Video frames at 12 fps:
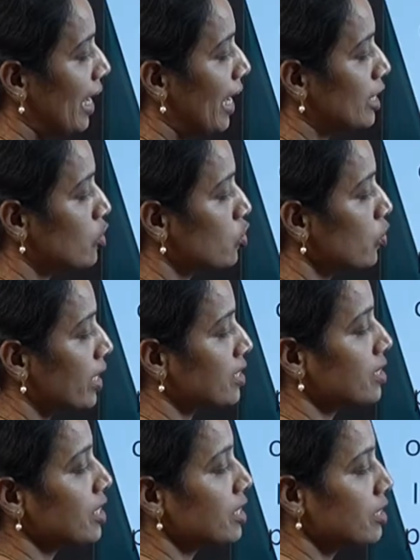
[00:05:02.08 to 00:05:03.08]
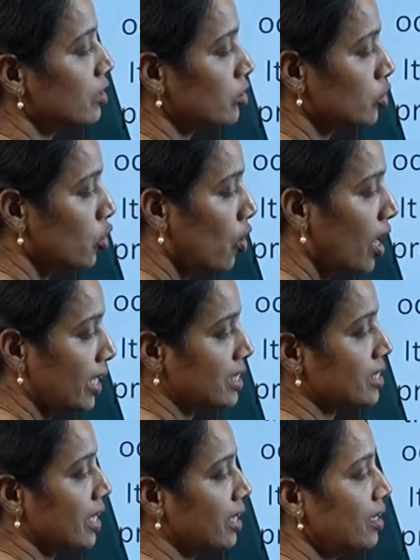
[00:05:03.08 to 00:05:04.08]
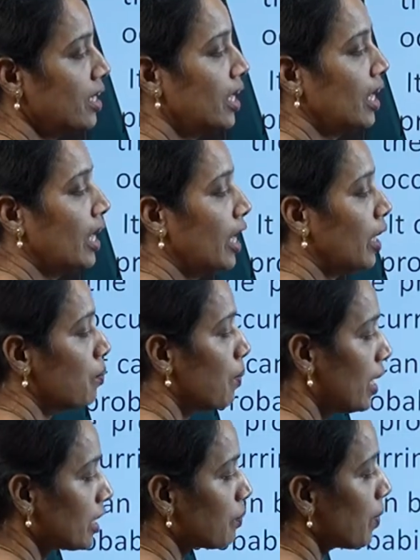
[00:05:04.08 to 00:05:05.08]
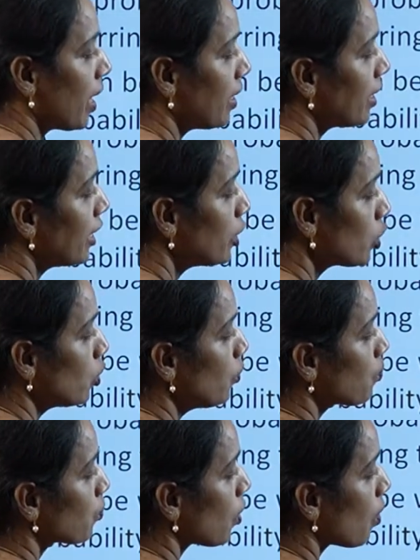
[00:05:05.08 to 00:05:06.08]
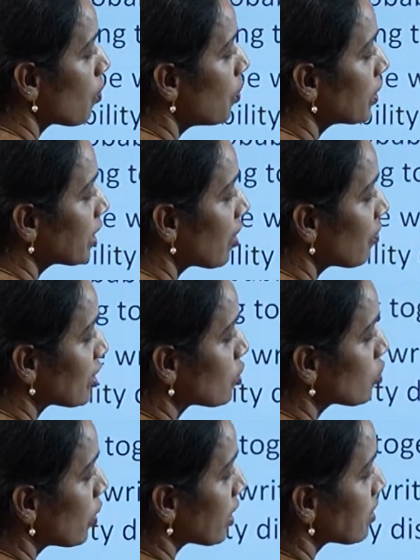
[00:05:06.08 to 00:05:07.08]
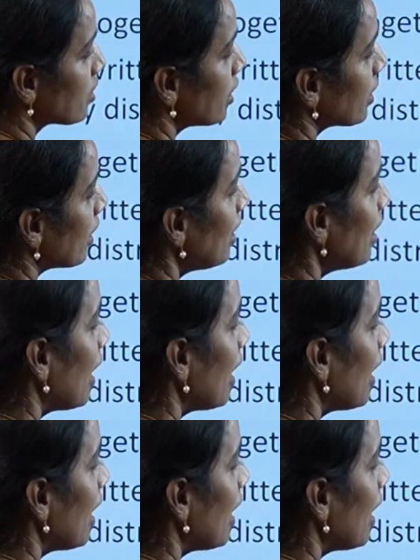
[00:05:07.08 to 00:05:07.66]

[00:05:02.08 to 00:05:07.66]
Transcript: x2, x3, so on xn multiply into probability of x2, x3 till